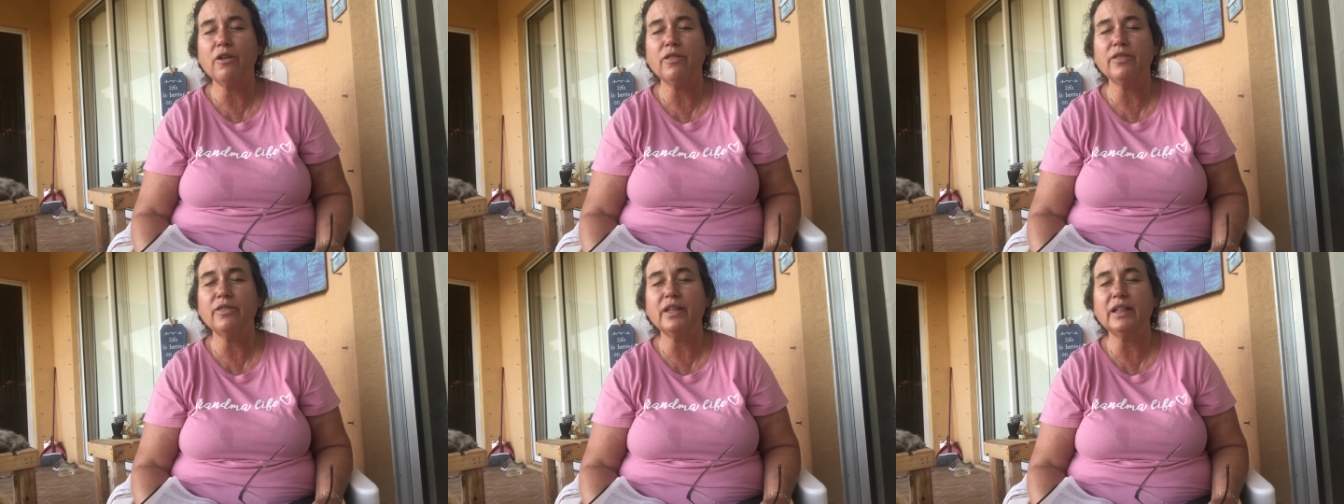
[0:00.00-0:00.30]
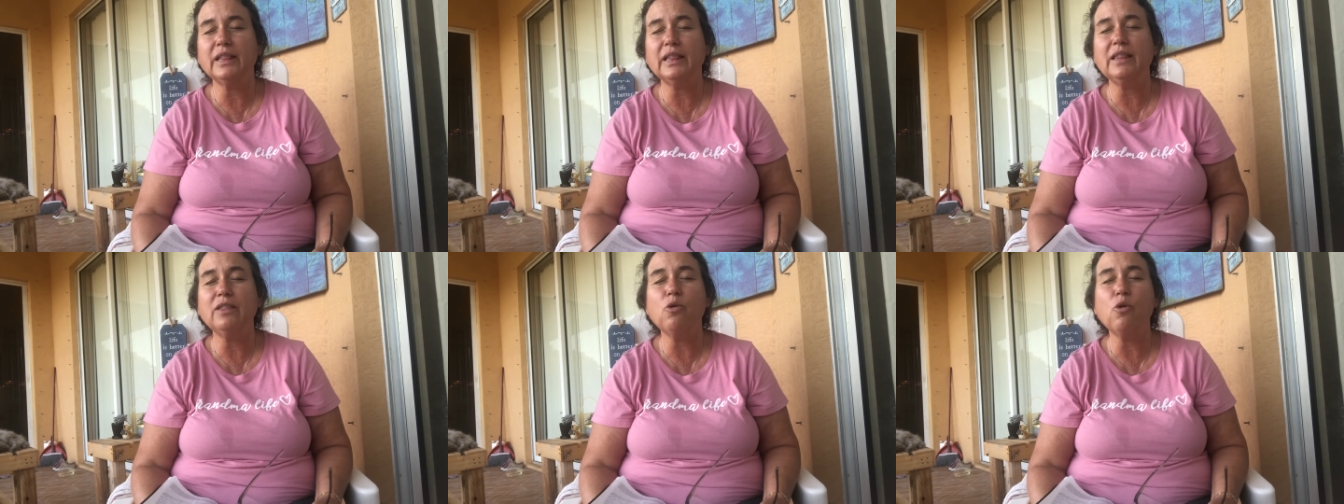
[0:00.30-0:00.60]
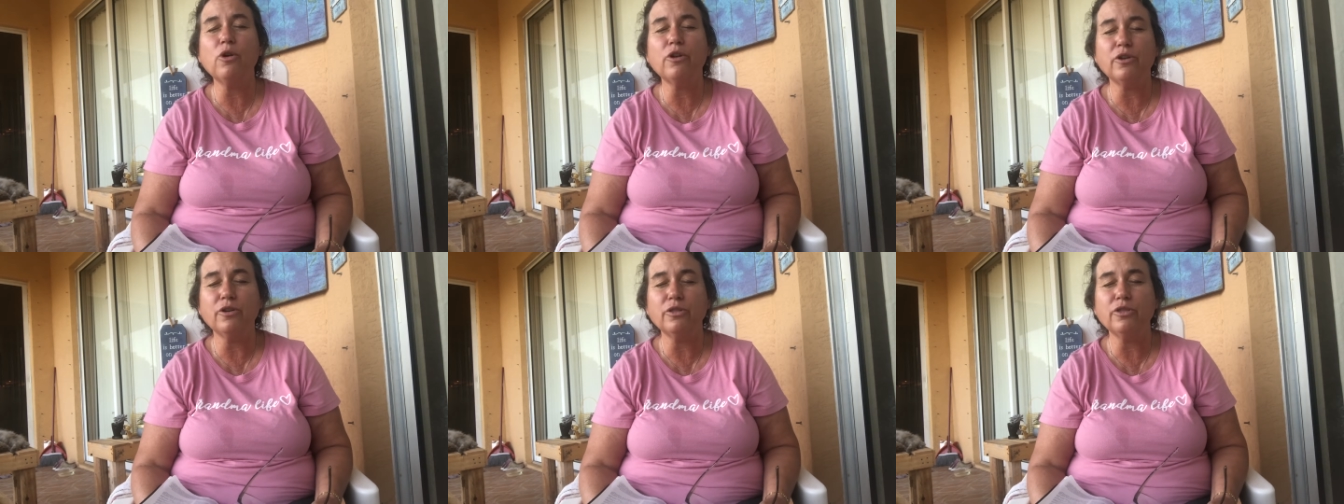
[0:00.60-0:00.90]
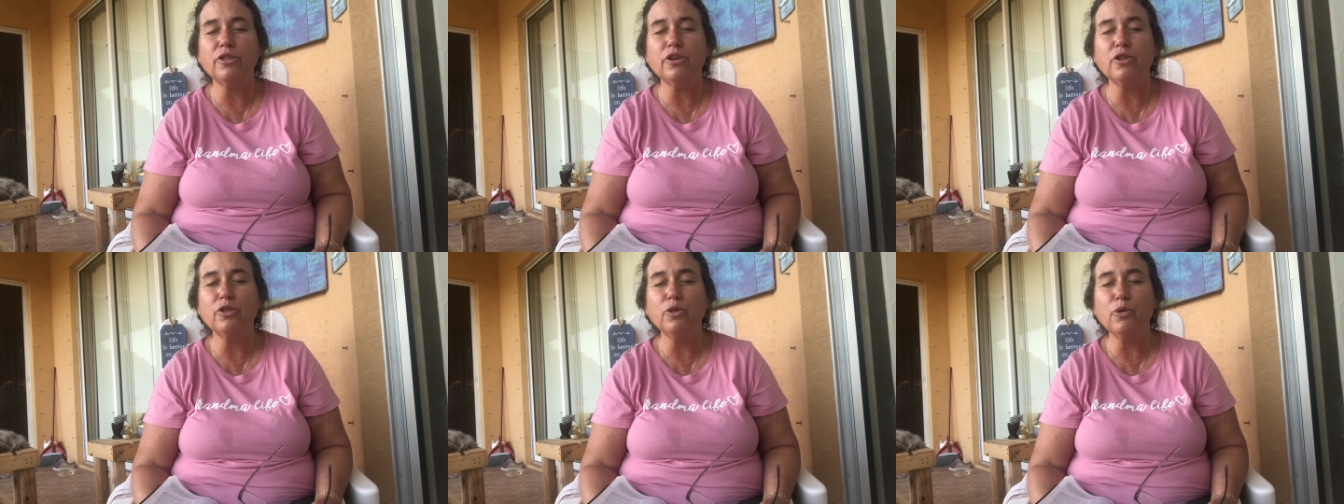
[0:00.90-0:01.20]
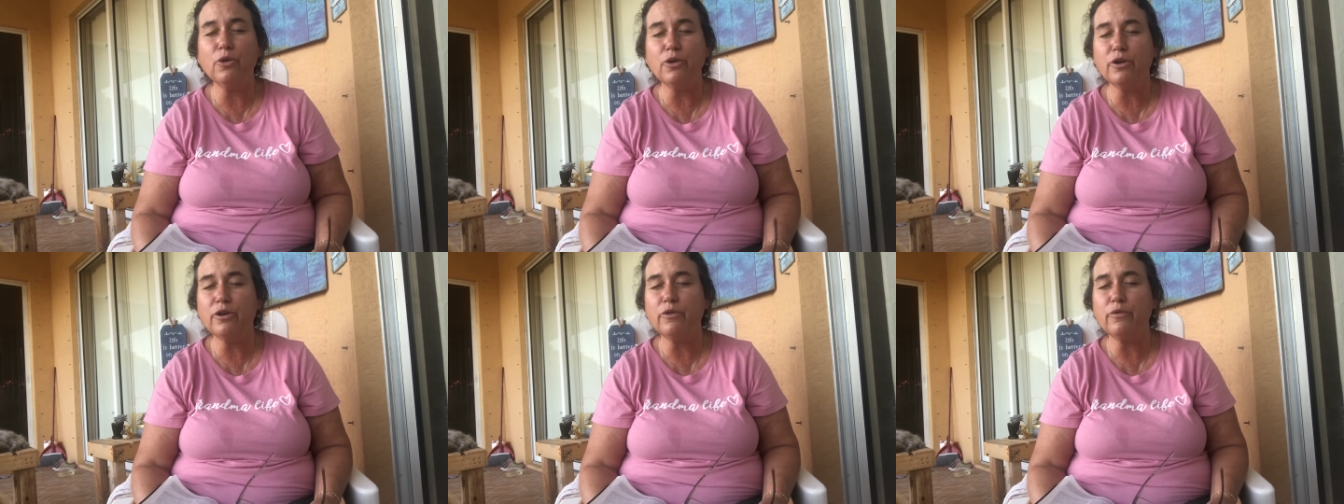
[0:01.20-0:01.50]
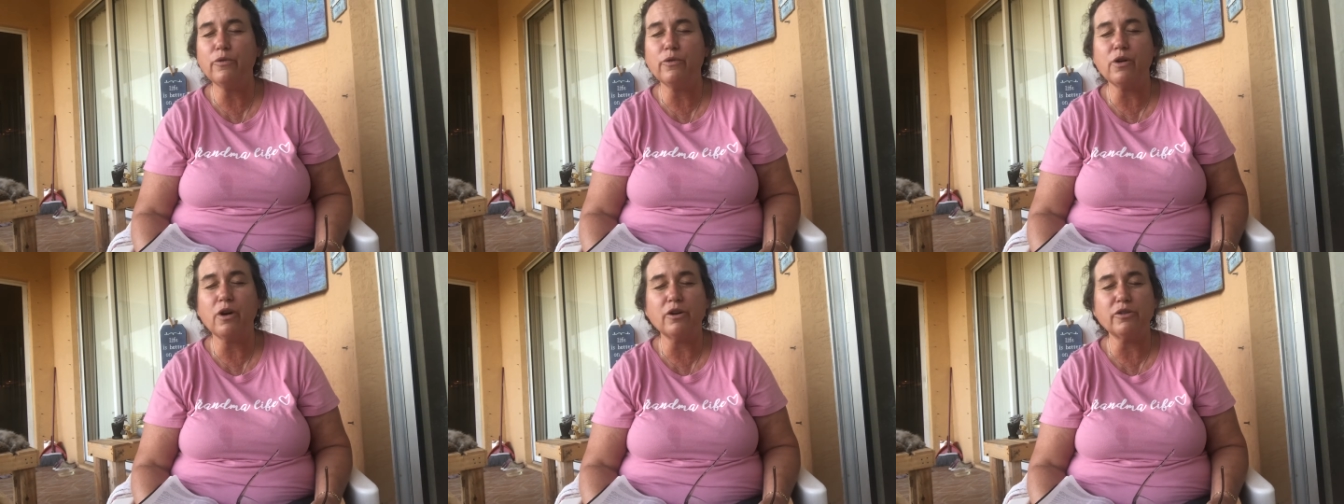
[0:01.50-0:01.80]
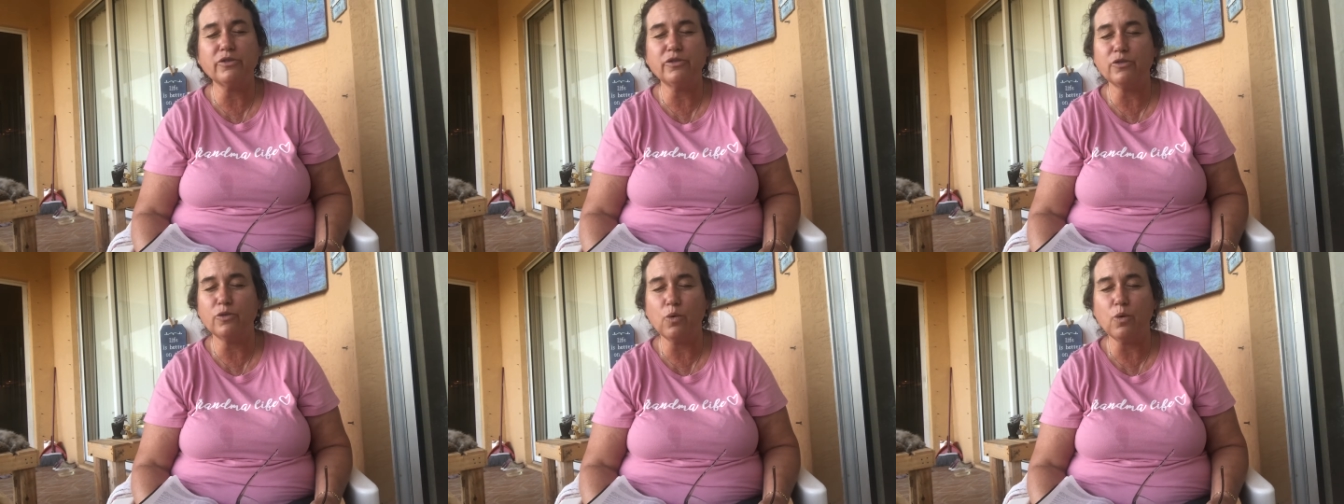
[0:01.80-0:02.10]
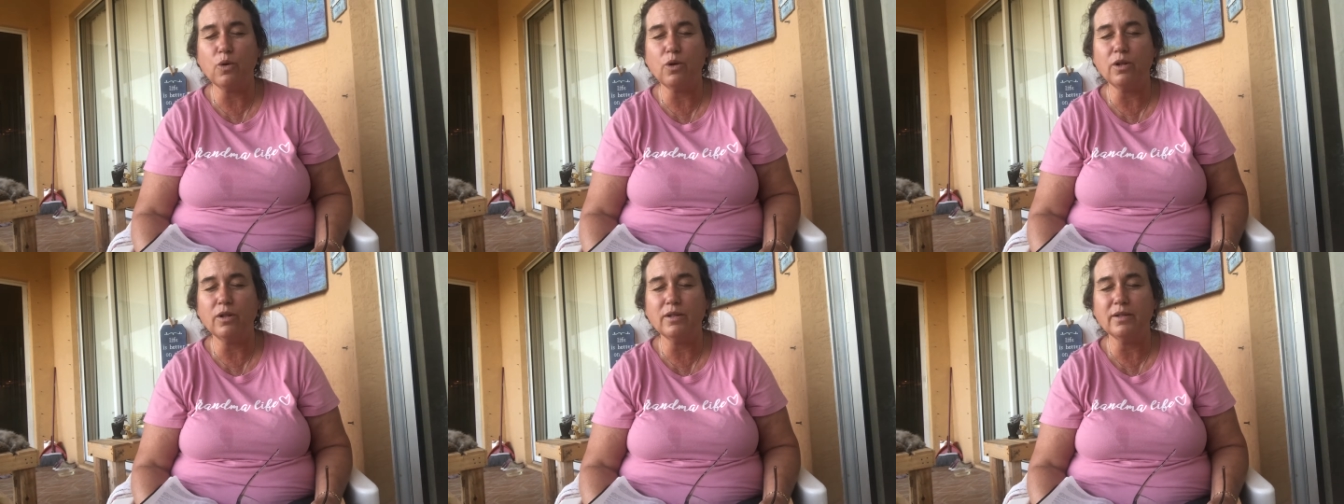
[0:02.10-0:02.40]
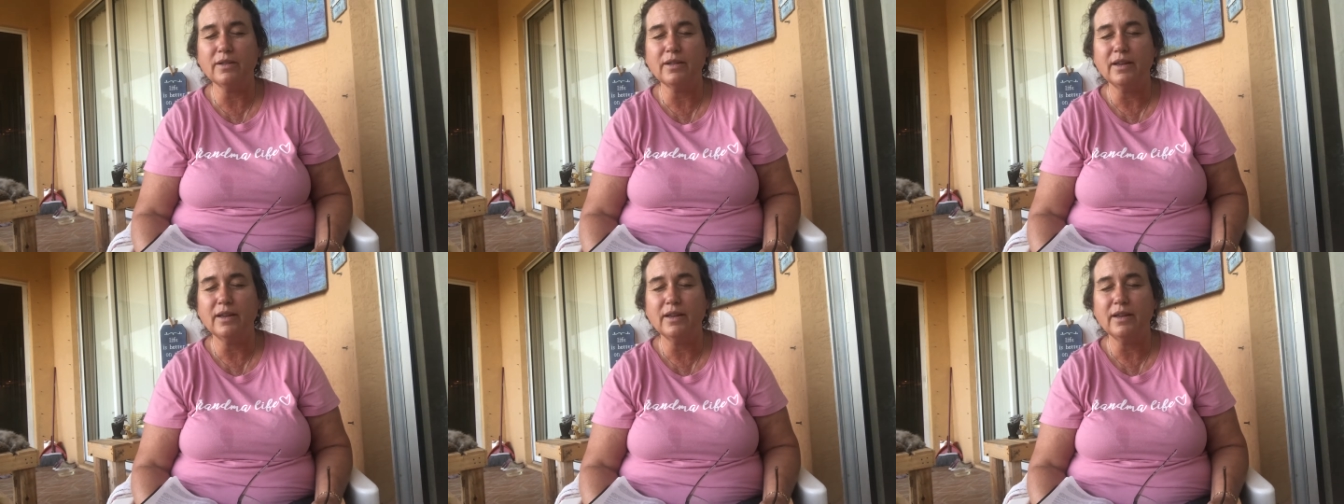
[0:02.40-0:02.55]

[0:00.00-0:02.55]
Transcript: the Lord, the Lord over our soul,